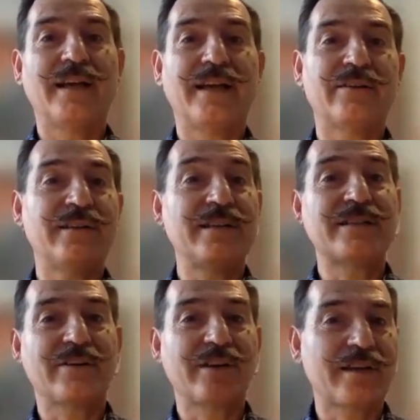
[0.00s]
and
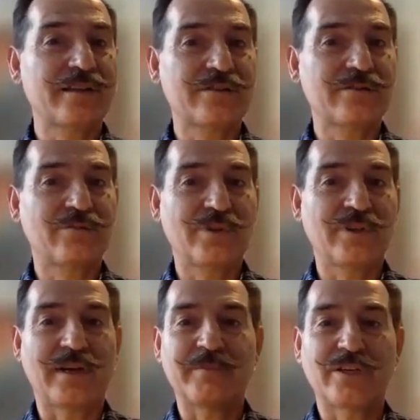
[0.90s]
these areas,
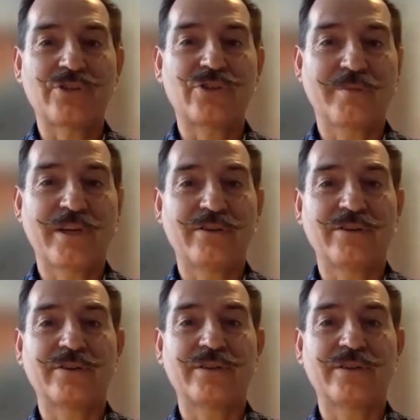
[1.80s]
I'm not sure about,